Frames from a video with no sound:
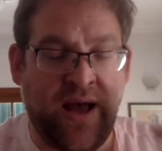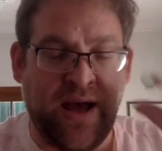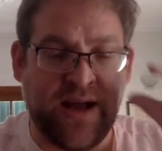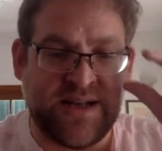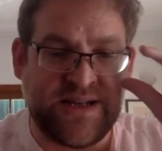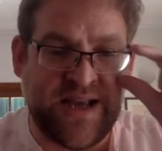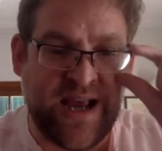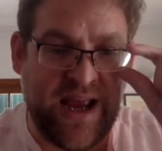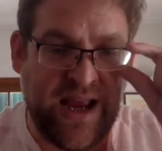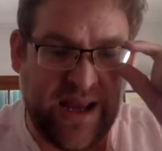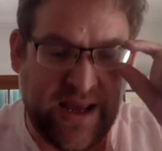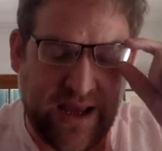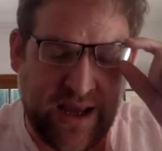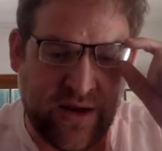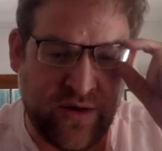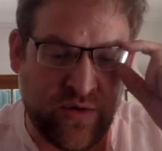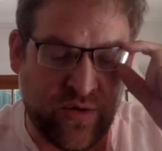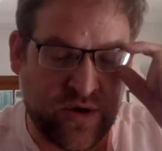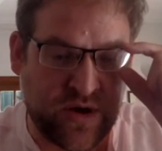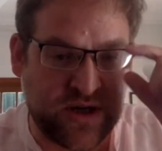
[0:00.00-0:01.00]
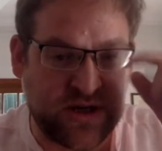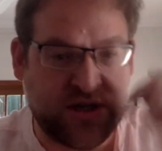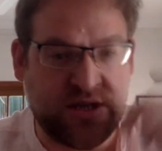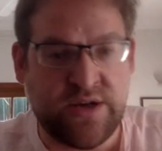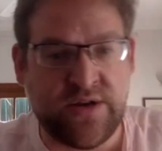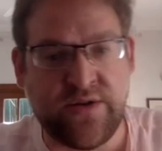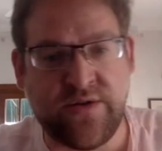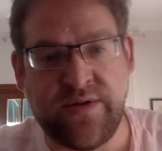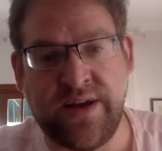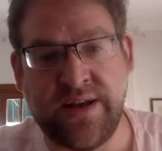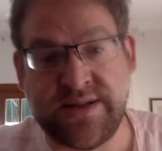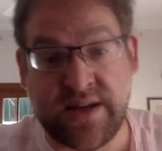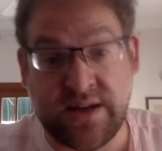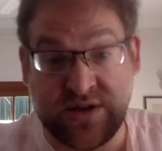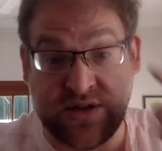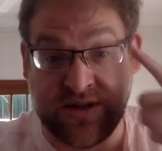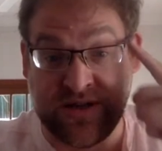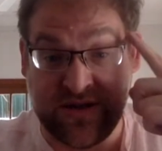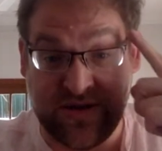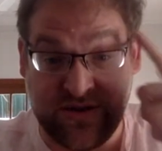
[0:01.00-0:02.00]
take in order to,
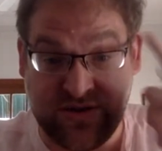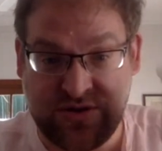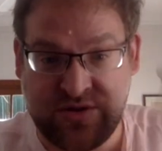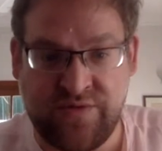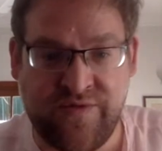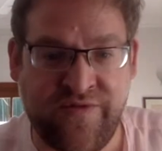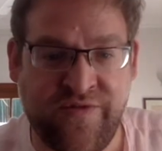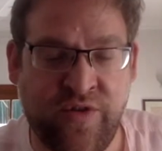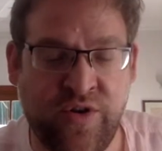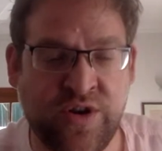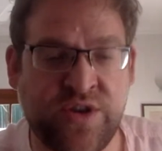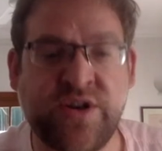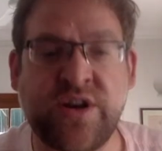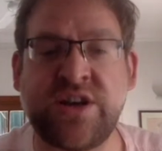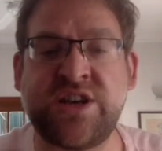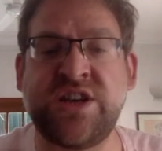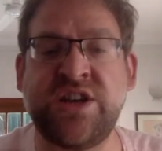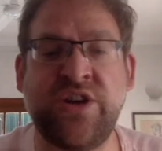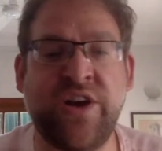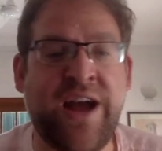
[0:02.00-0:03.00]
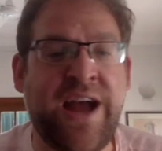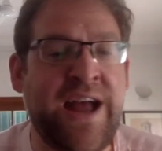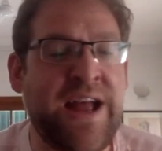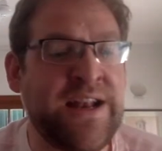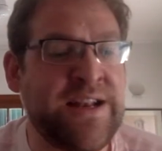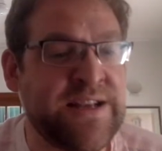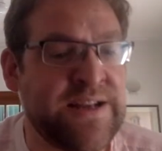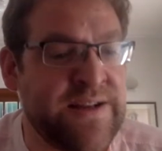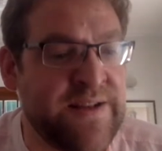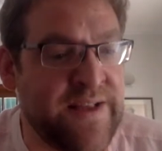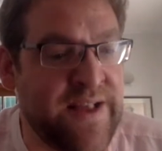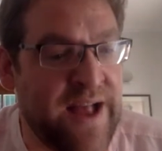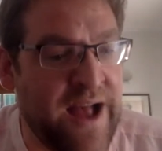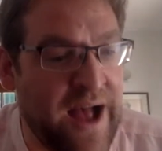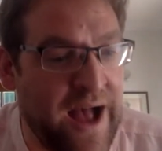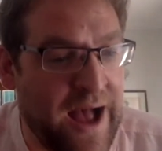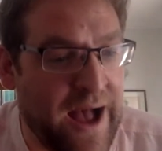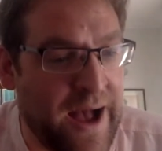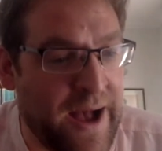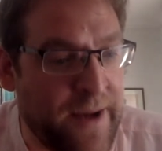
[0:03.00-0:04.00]
such as avoid touching your hand.
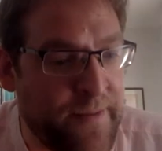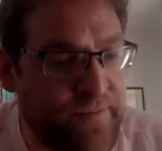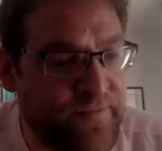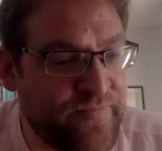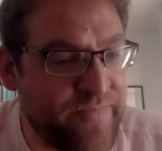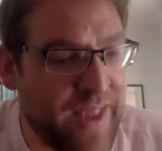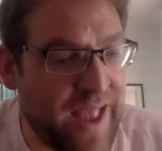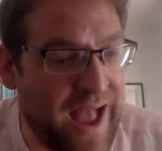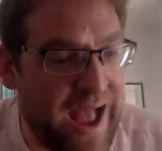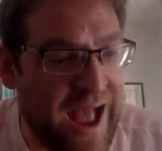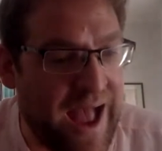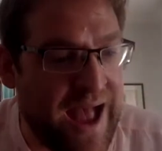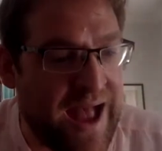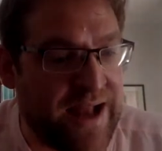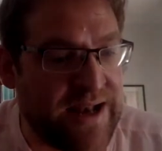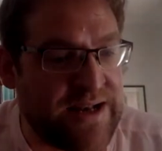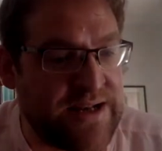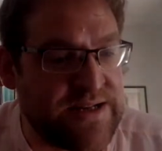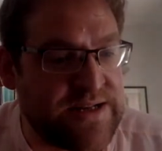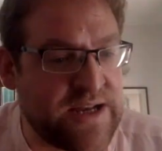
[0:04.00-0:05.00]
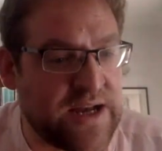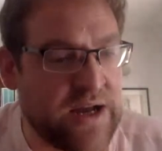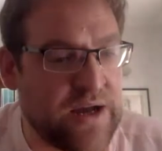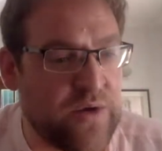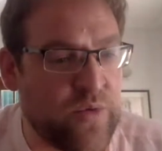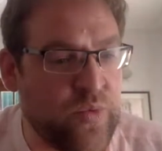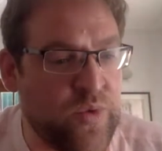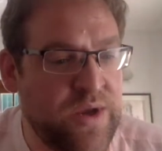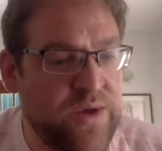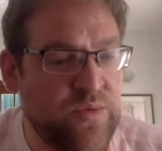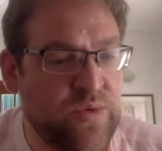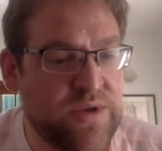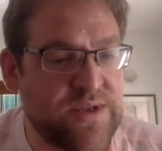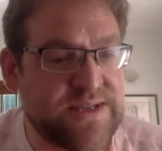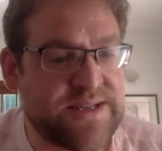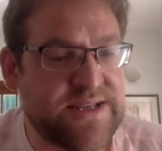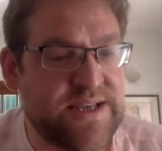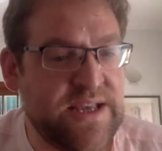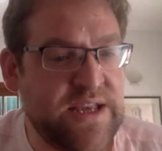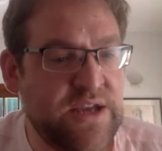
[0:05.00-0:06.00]
And we will
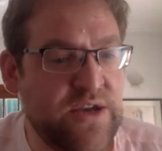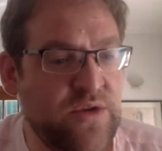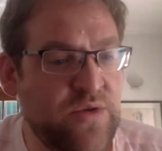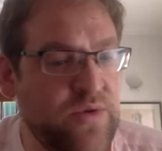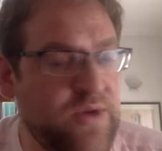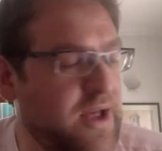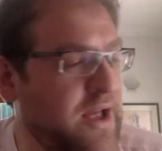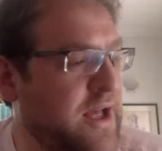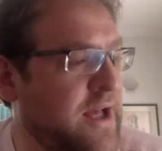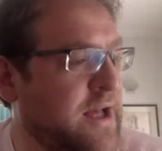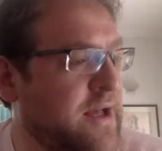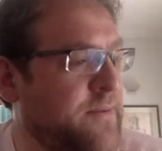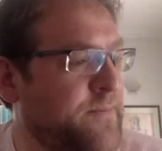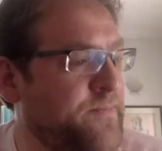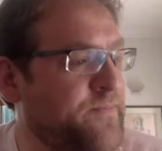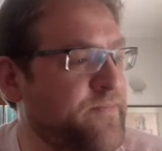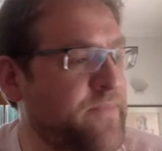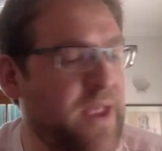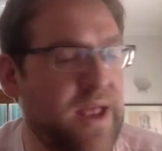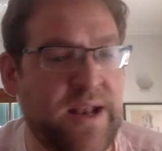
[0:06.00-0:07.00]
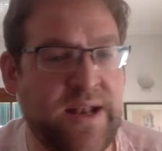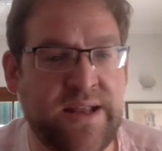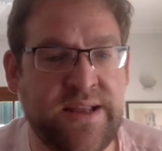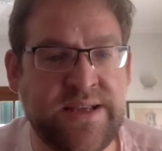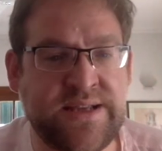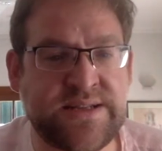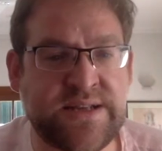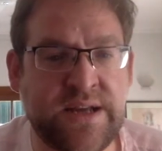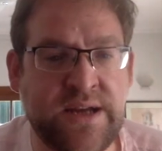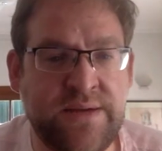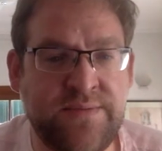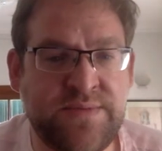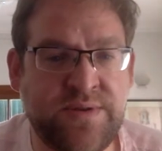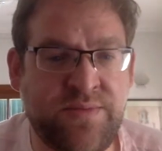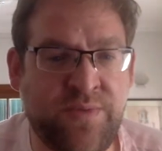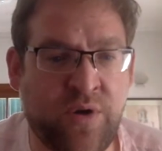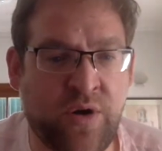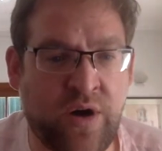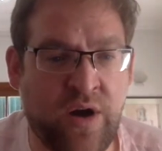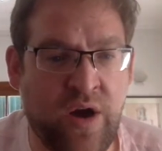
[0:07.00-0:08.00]
see you this time
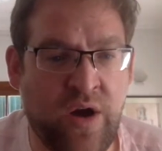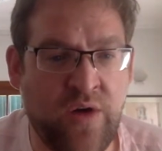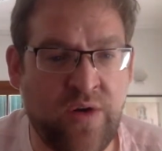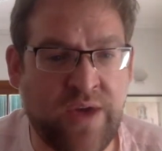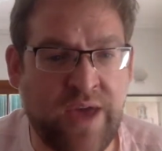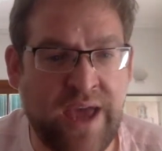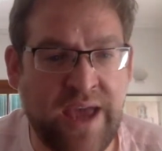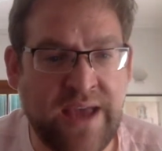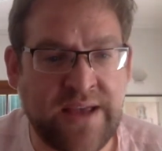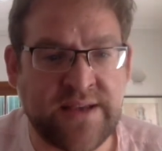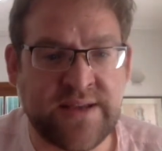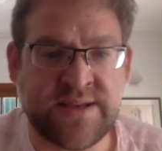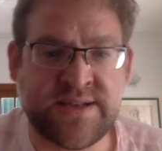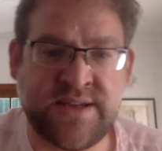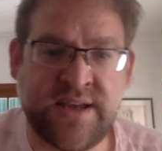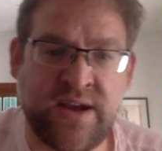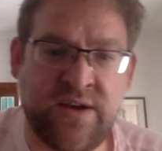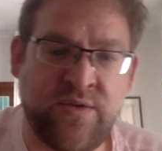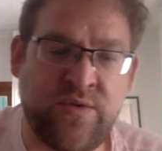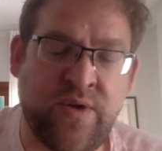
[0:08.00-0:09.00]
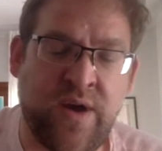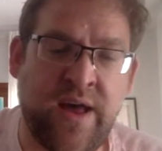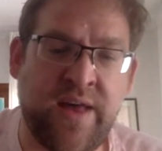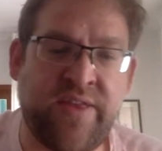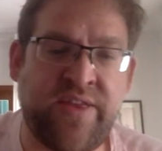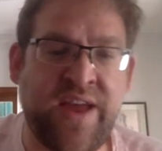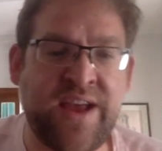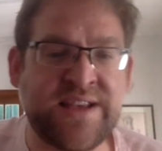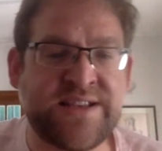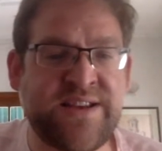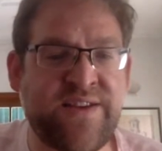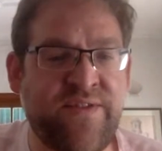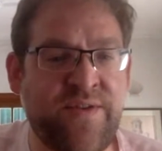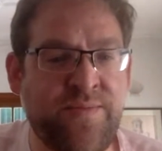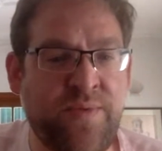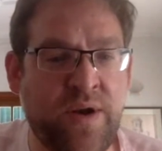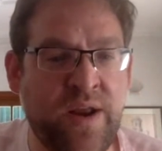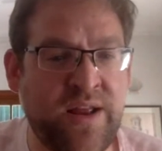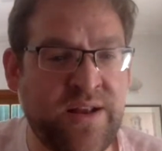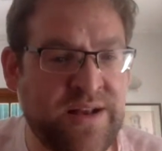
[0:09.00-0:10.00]
tomorrow. Okay, so thanks
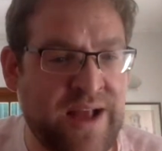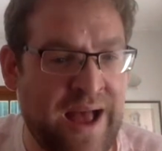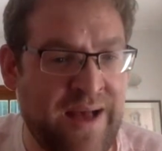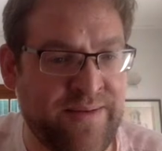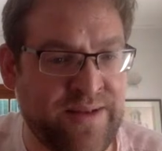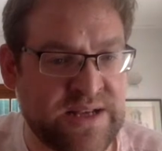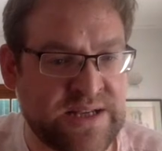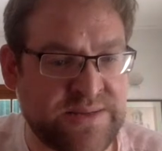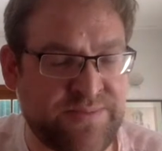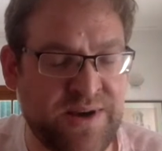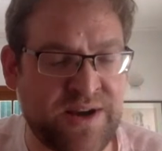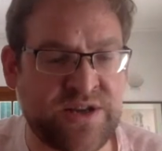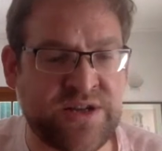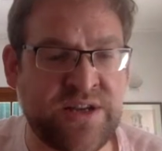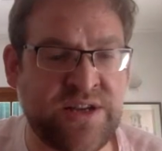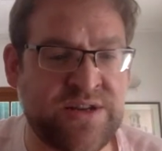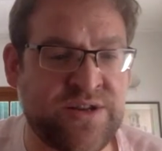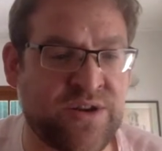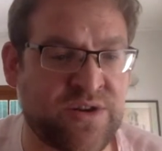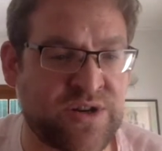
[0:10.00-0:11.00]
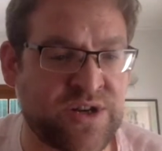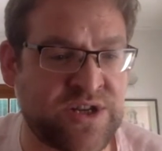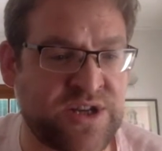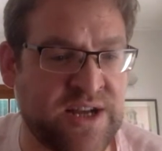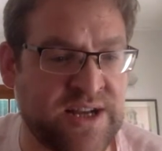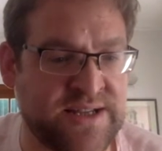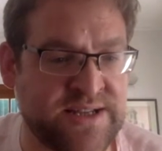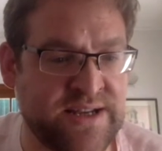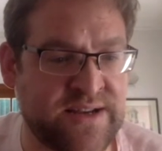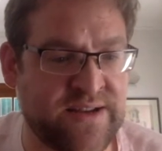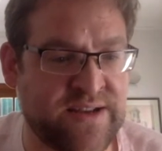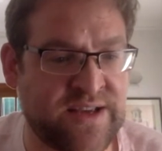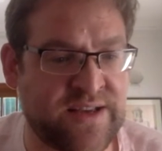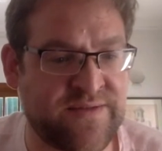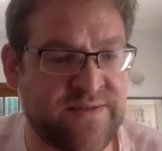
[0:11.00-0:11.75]
everybody, and especially Dr. Shazia